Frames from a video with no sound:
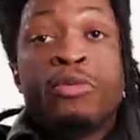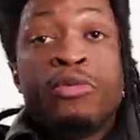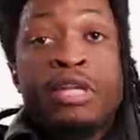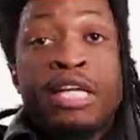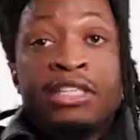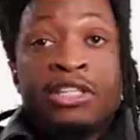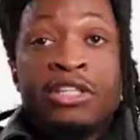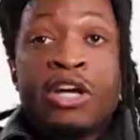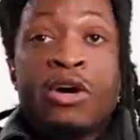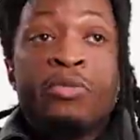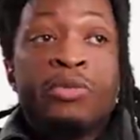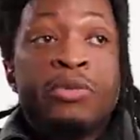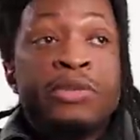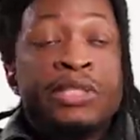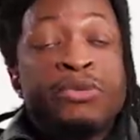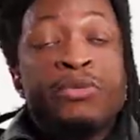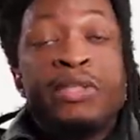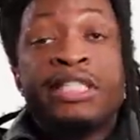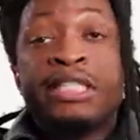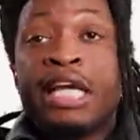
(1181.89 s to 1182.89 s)

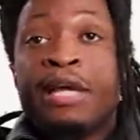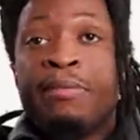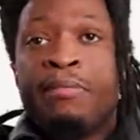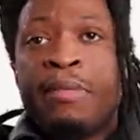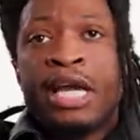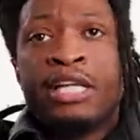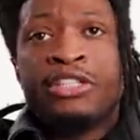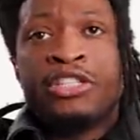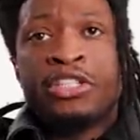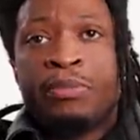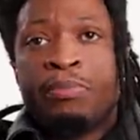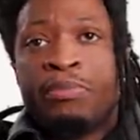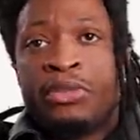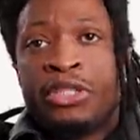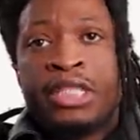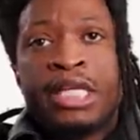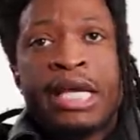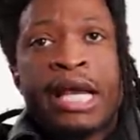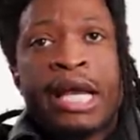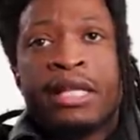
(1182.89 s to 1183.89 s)
say men should
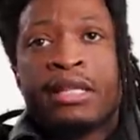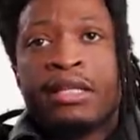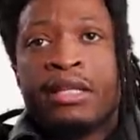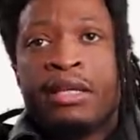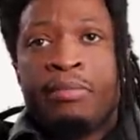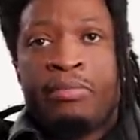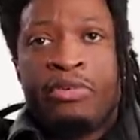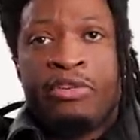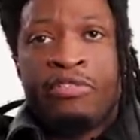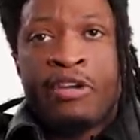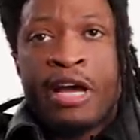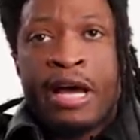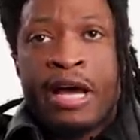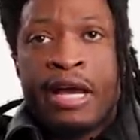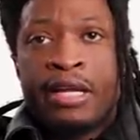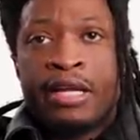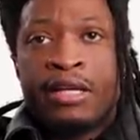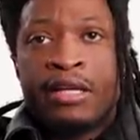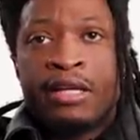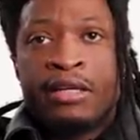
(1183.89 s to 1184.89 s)
protect and
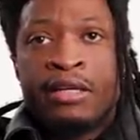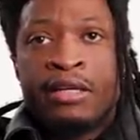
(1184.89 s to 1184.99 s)
provide.